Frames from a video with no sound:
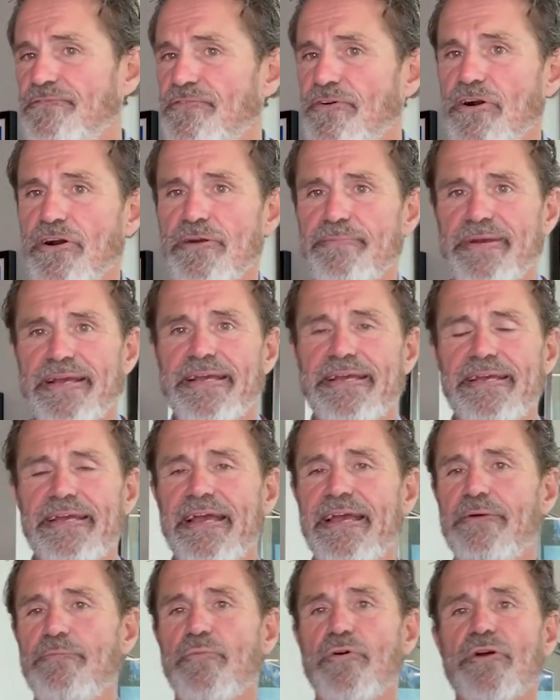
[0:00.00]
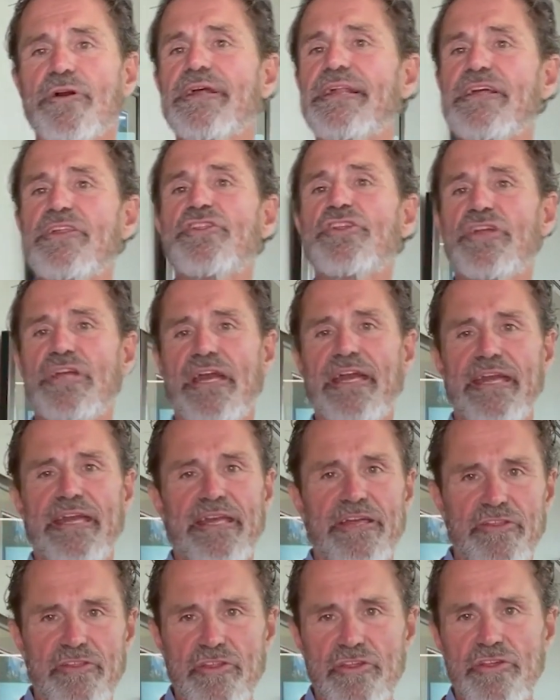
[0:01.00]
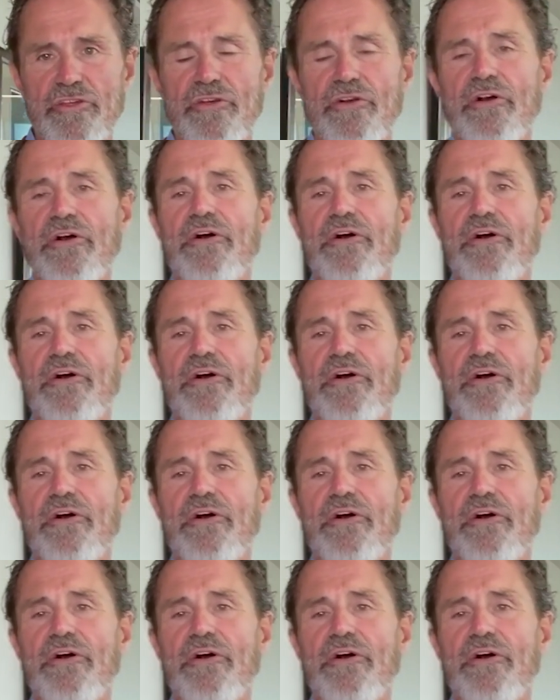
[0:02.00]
farming, and we're going to change